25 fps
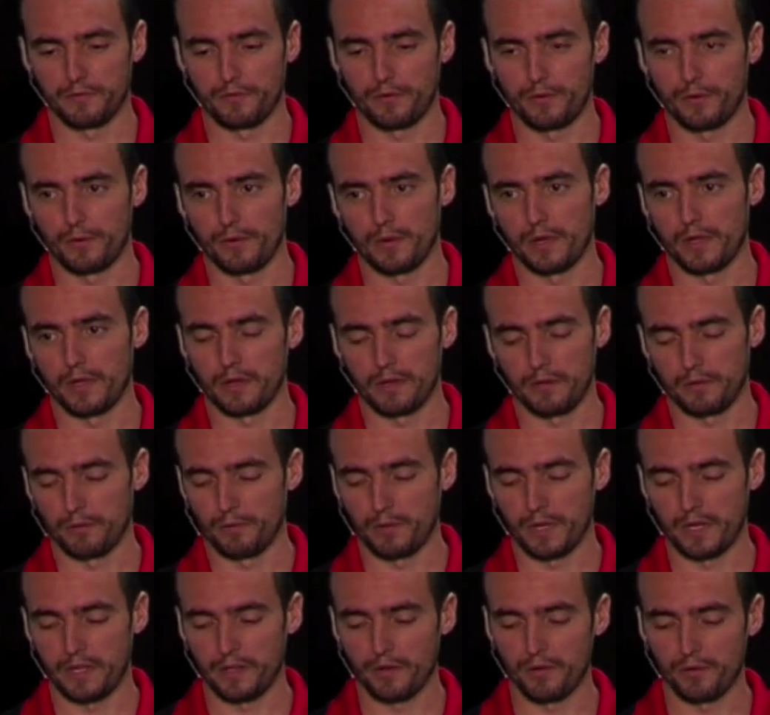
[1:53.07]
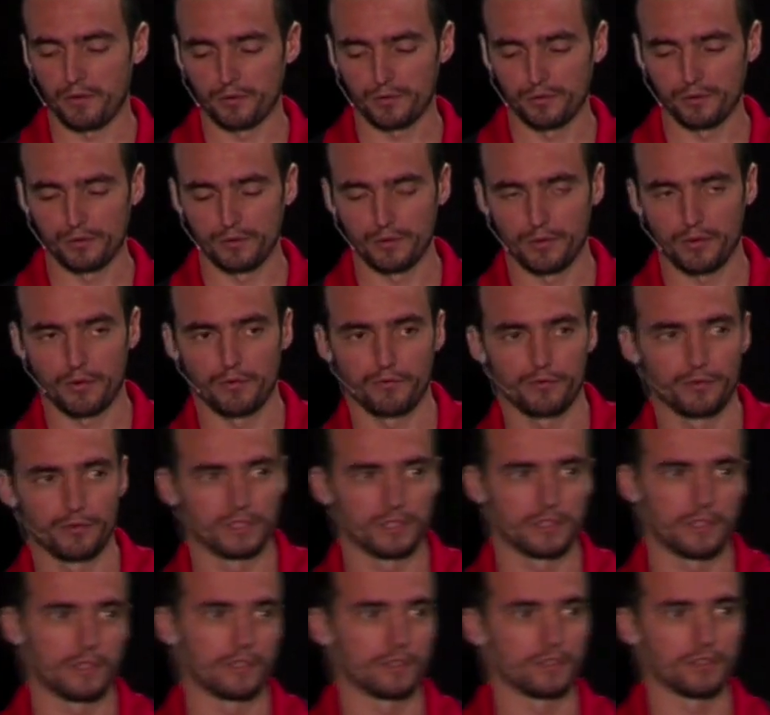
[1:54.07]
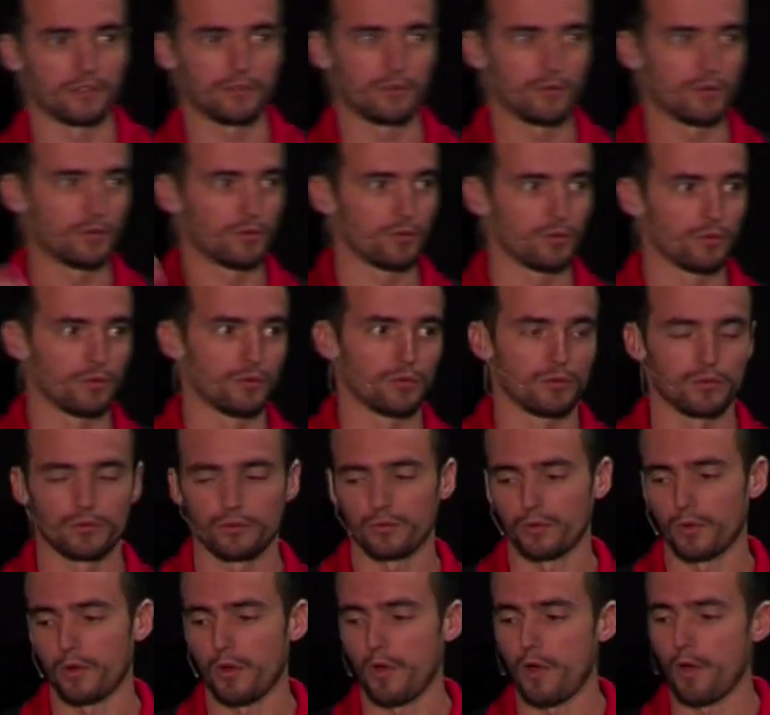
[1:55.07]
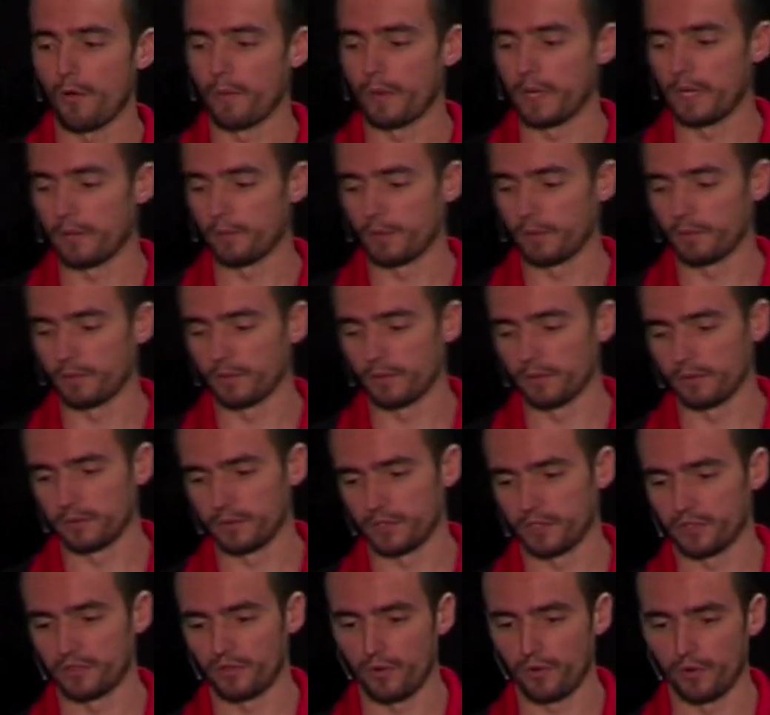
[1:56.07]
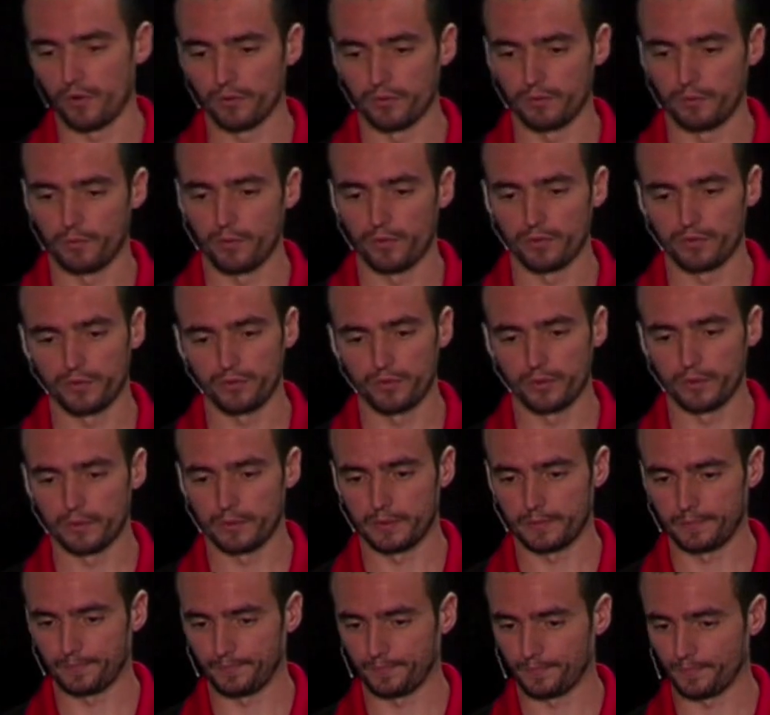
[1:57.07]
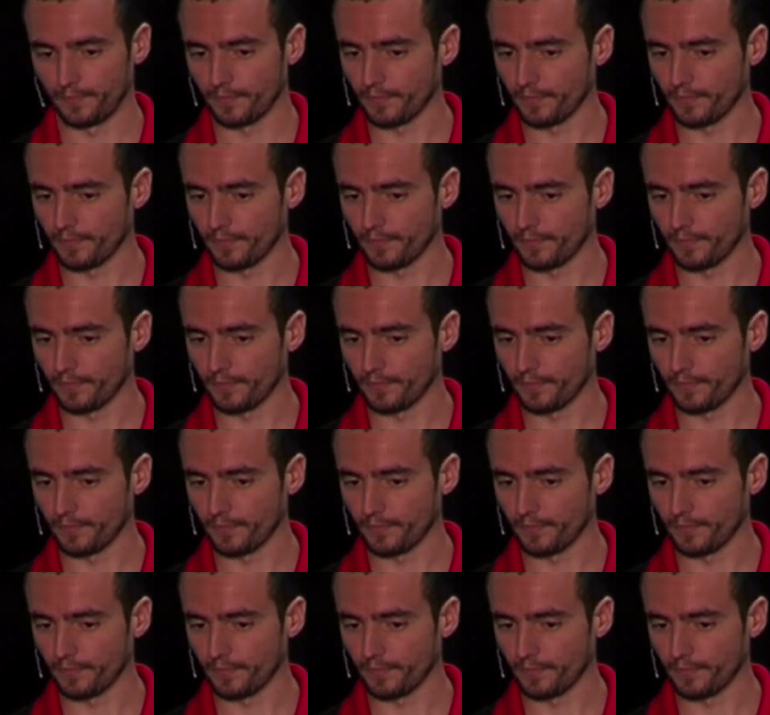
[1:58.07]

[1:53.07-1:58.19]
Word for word: For I, when I go to conferences, I just want to, to know how many people just code PostScript.